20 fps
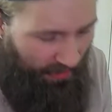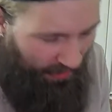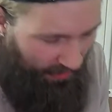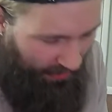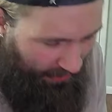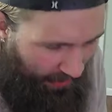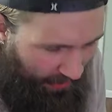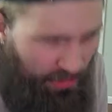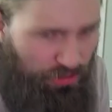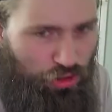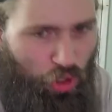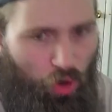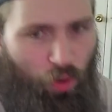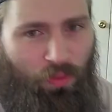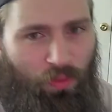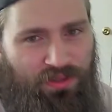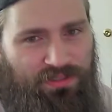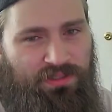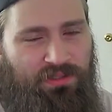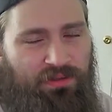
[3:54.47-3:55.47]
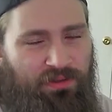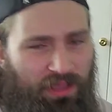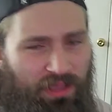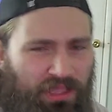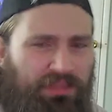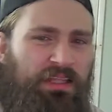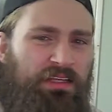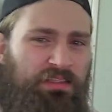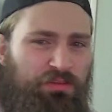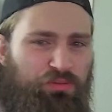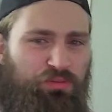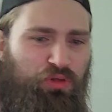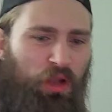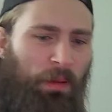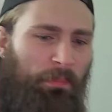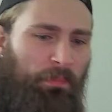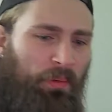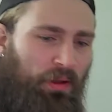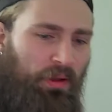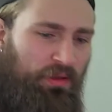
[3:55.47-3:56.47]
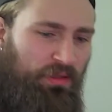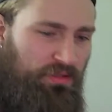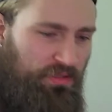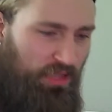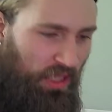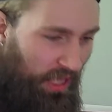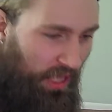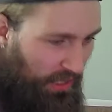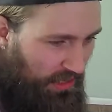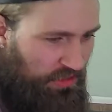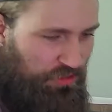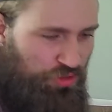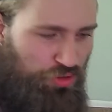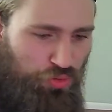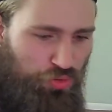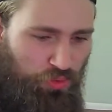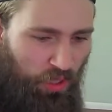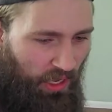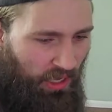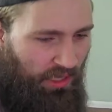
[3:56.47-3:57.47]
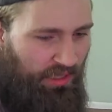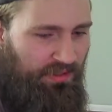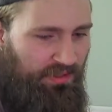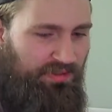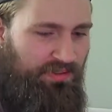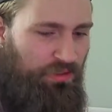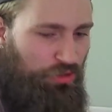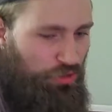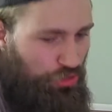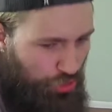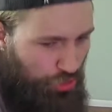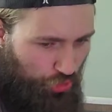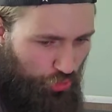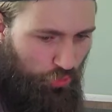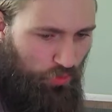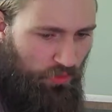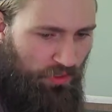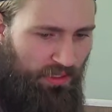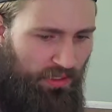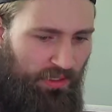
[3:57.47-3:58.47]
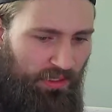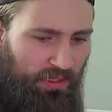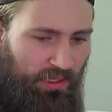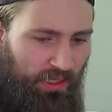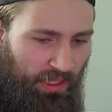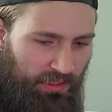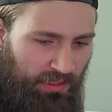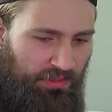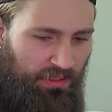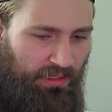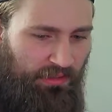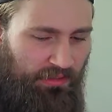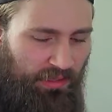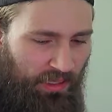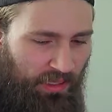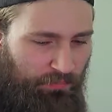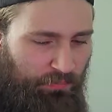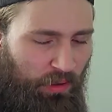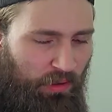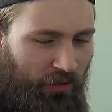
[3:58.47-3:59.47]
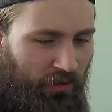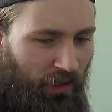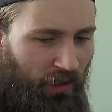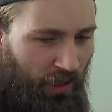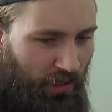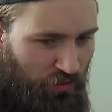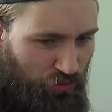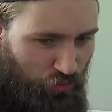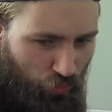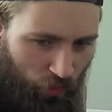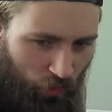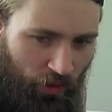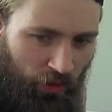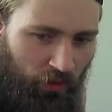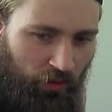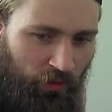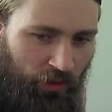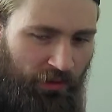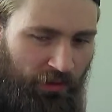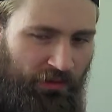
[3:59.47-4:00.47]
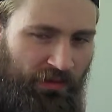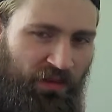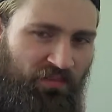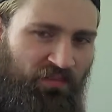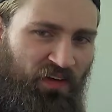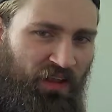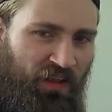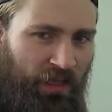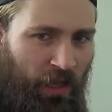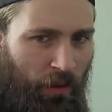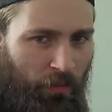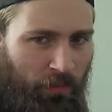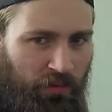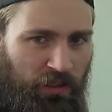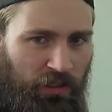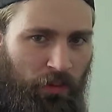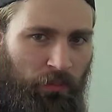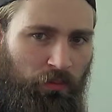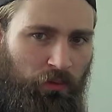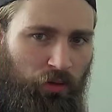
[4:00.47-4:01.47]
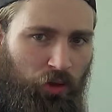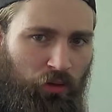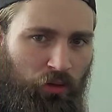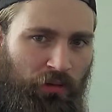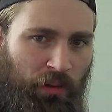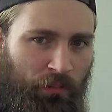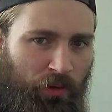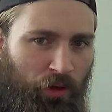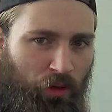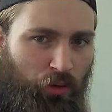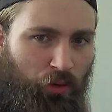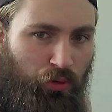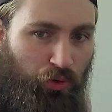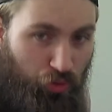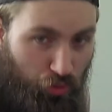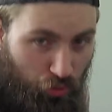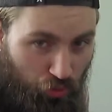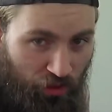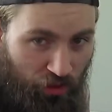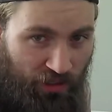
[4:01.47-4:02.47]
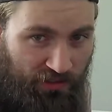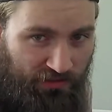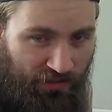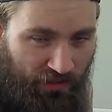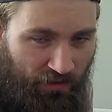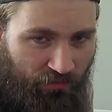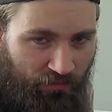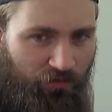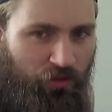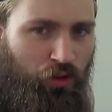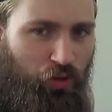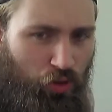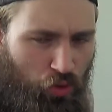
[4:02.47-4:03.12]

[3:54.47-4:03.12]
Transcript: As always, hit that subscribe button as you guys do. Hit that like button as well and leave a comment down below. Let me know who you guys have. You